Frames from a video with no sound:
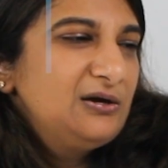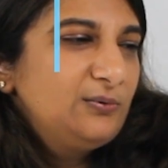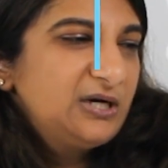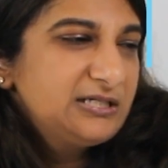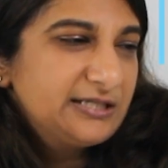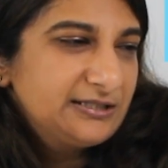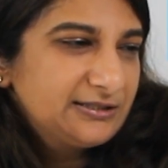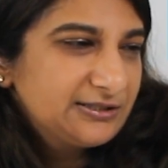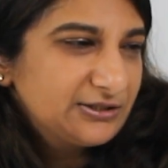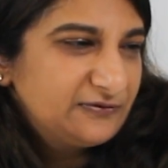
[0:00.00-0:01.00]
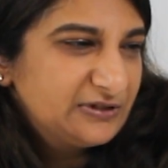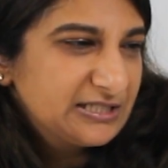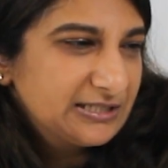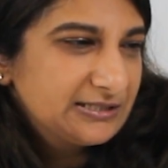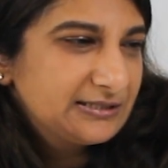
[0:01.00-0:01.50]
What dental
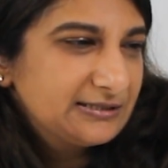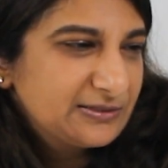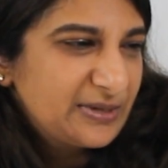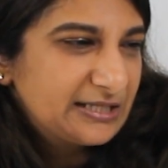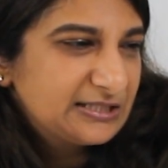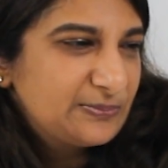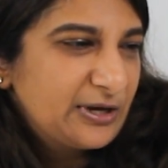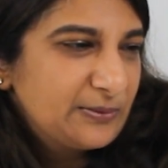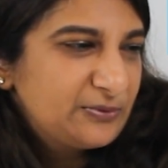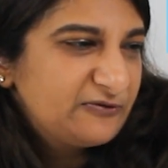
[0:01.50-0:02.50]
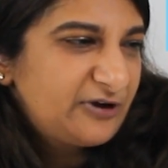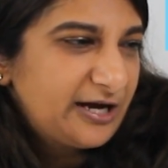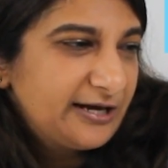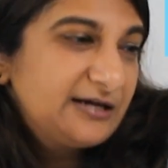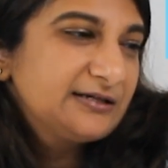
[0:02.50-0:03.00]
services does Emancipet
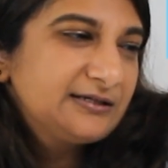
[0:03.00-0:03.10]
provide?